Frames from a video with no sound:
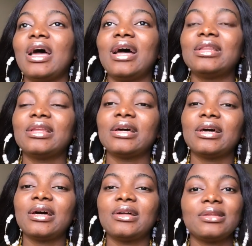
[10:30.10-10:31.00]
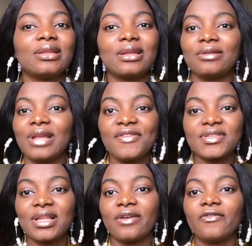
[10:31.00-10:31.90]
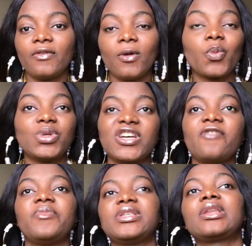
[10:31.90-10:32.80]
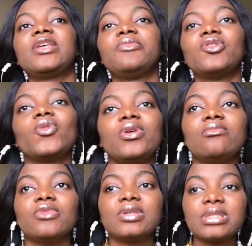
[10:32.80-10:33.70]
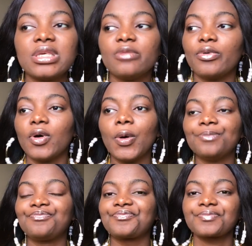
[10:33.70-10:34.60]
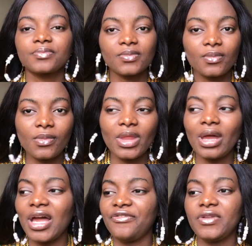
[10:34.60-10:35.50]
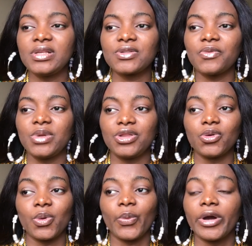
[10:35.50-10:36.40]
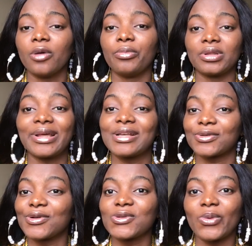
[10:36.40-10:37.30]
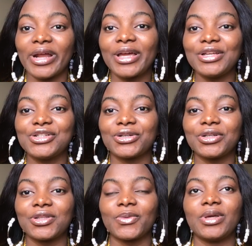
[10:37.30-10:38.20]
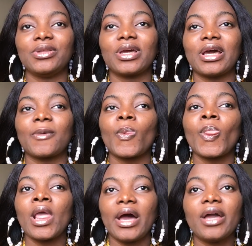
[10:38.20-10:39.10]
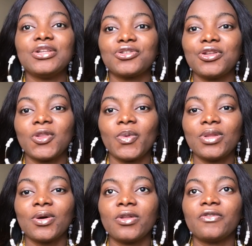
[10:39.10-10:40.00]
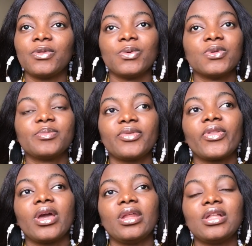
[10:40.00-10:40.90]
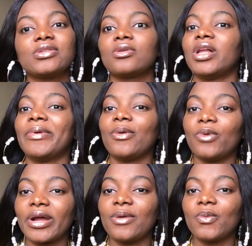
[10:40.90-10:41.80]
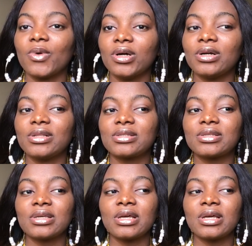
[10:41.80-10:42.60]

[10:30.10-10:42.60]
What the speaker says: And lifestyle and vlog, which I've basically been doing mostly, but I feel it's not really doing well, but that is also what I enjoy doing, you get? I enjoy doing all of those, but then it's not about what I want.